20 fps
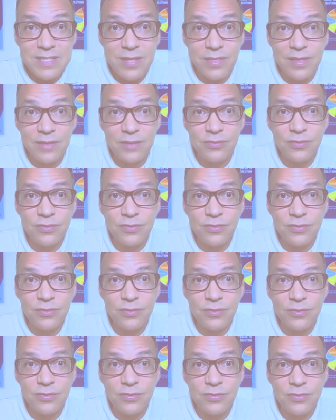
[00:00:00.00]
this,
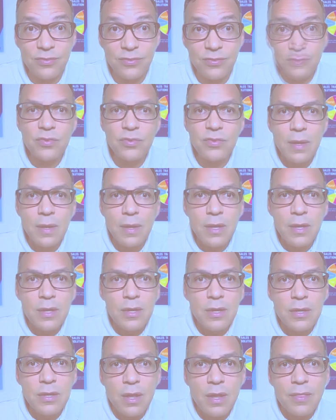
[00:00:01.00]
is
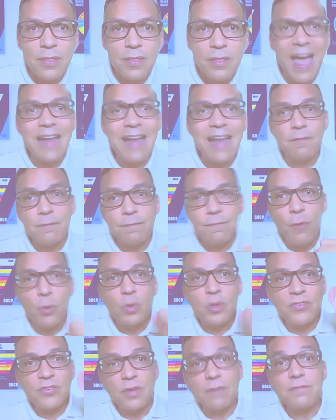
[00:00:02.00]
that
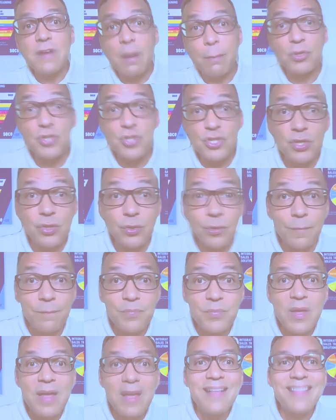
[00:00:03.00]
focus of number two,
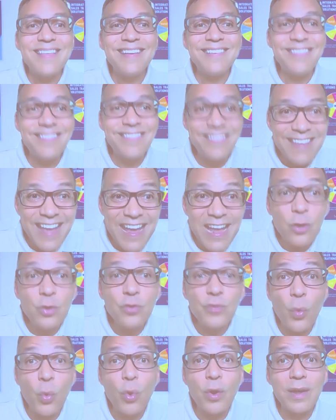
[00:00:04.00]
that
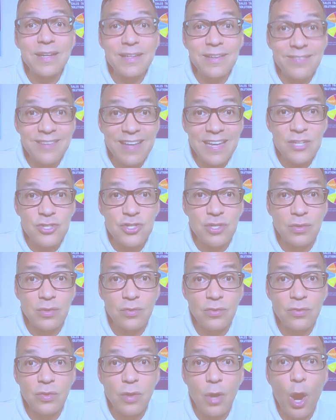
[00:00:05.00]
sales
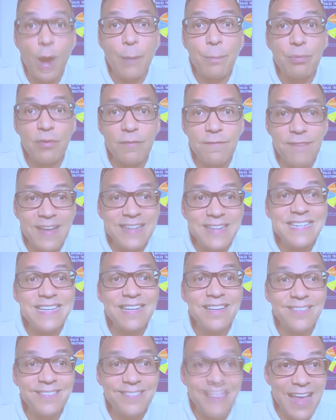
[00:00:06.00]
organizations are
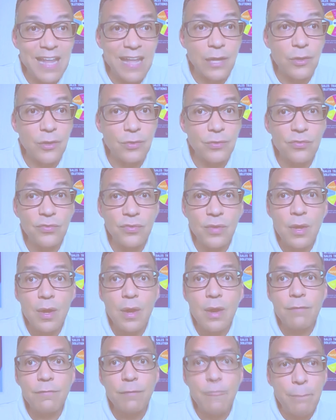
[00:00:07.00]
preventing sellers
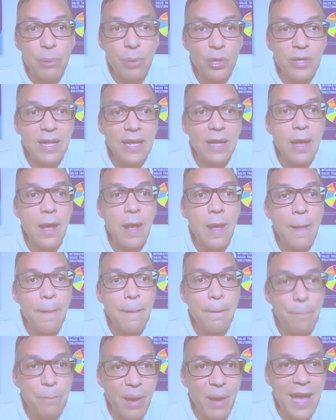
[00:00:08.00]
from putting
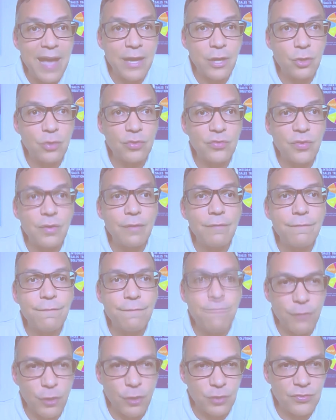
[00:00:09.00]
buyers
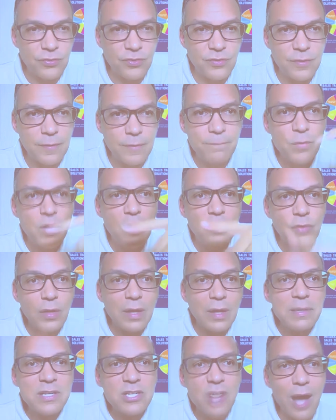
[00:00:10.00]
first. So let
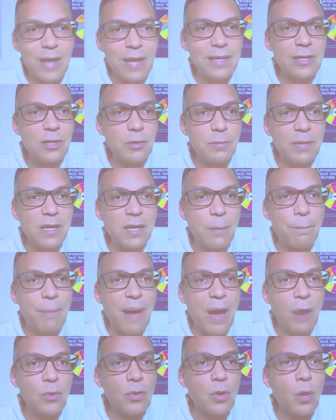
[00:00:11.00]
me talk a little bit
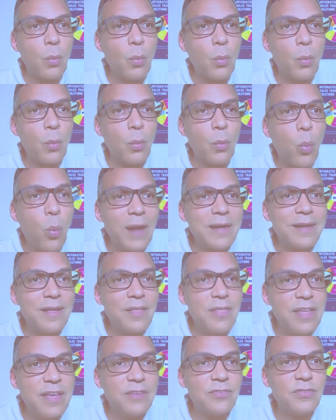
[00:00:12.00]
about
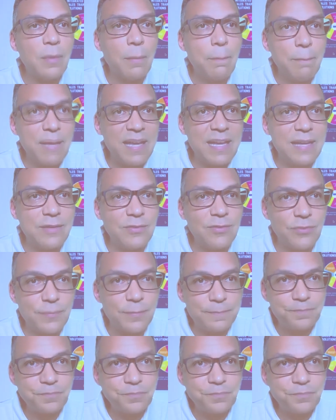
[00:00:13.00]
what this means.